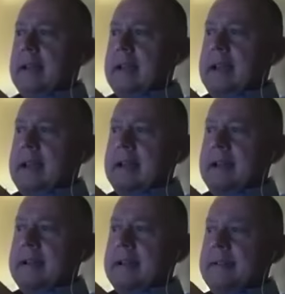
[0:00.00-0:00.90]

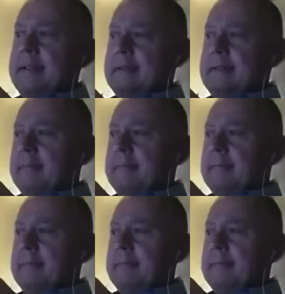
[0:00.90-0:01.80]
and
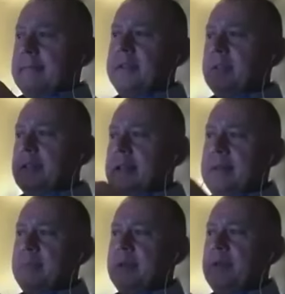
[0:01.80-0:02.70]
basically it
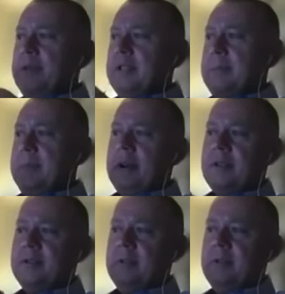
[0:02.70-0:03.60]
produces that
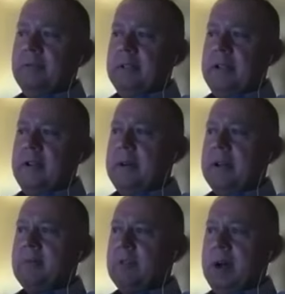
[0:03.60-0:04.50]
paradoxical, emetic
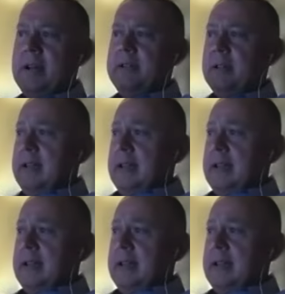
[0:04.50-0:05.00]
response.